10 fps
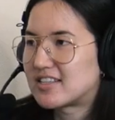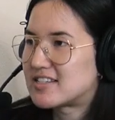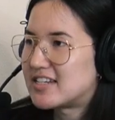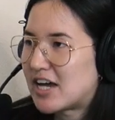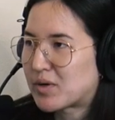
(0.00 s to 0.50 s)
like
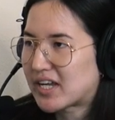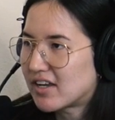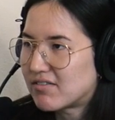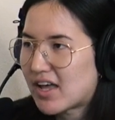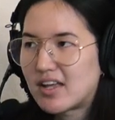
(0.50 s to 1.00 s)
this
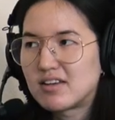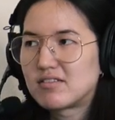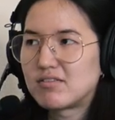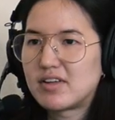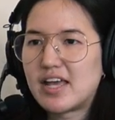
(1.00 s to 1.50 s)
networking event
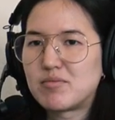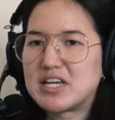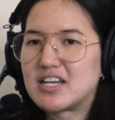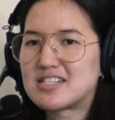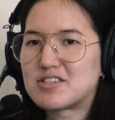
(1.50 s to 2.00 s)
uh,
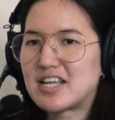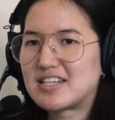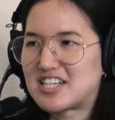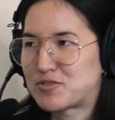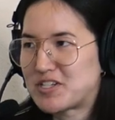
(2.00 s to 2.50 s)
because I was
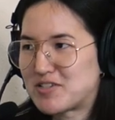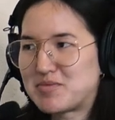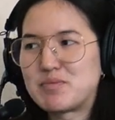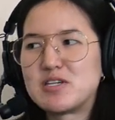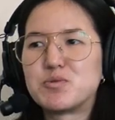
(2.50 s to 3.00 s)
like desperate to
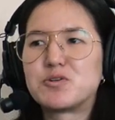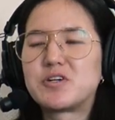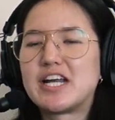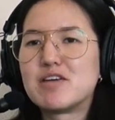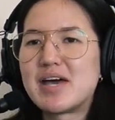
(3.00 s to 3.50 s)
meet people,
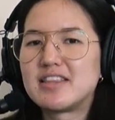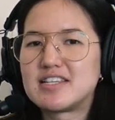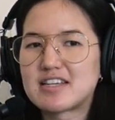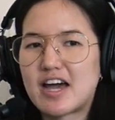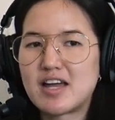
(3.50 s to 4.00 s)
and yeah. I met
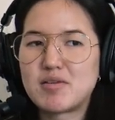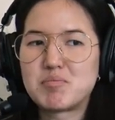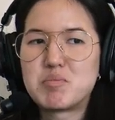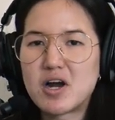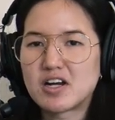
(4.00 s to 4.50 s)
this guy
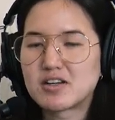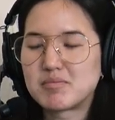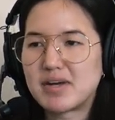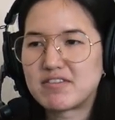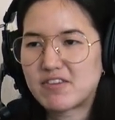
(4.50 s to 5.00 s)

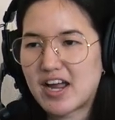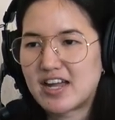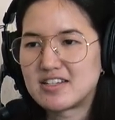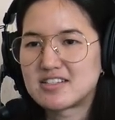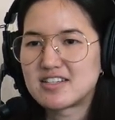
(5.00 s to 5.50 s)
Mark, my
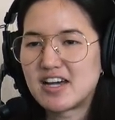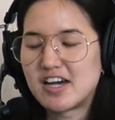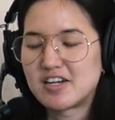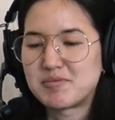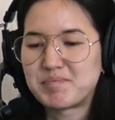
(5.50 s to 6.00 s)
friend.
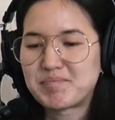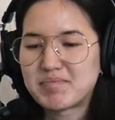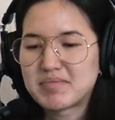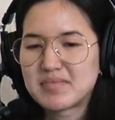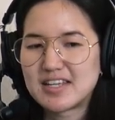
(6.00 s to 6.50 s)
Um,
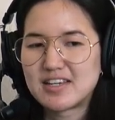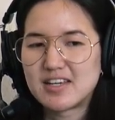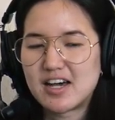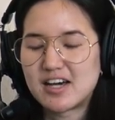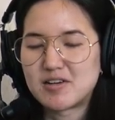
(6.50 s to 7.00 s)

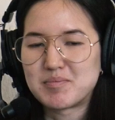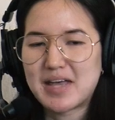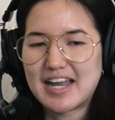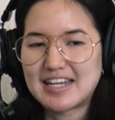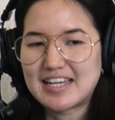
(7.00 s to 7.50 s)
um,
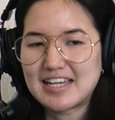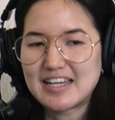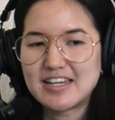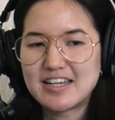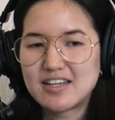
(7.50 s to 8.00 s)
and
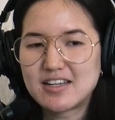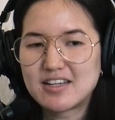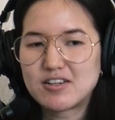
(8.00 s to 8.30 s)
he